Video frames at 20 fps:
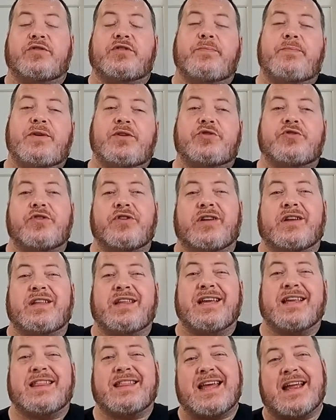So be sure to
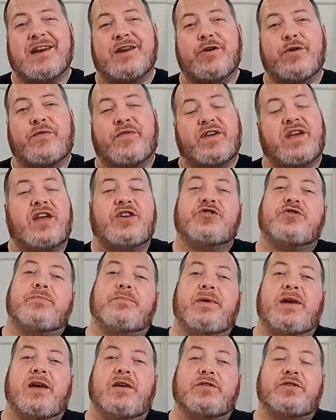click that notification
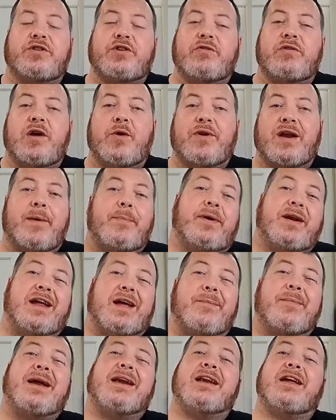bell so you know when I put
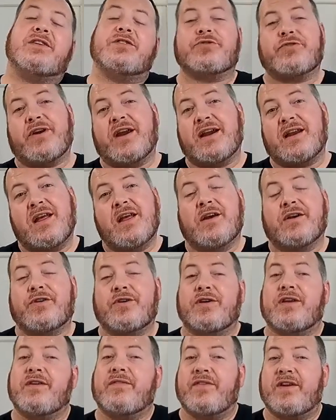out my next great
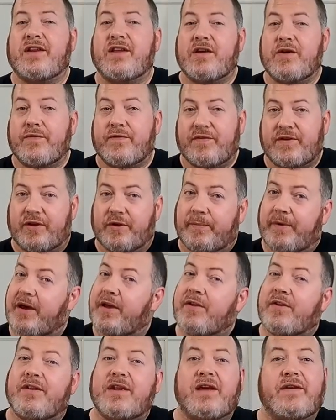cooking video for you. But
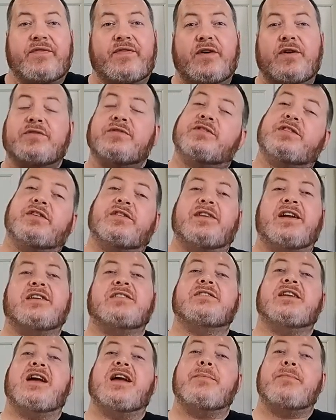other than that, folks, until
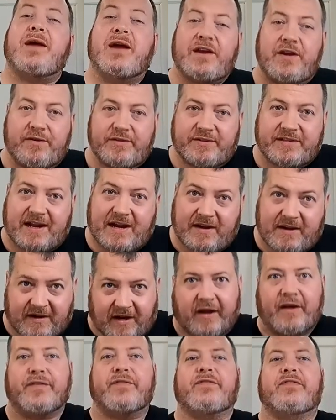next time, Mike here signing
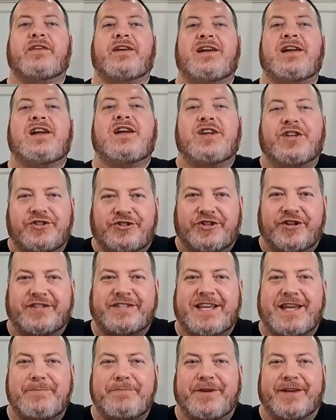off.
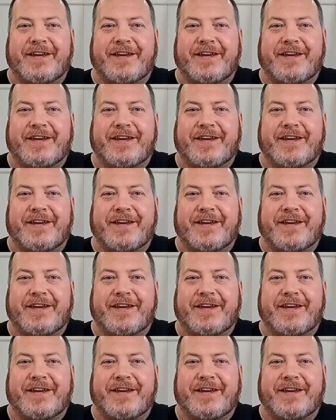Just keep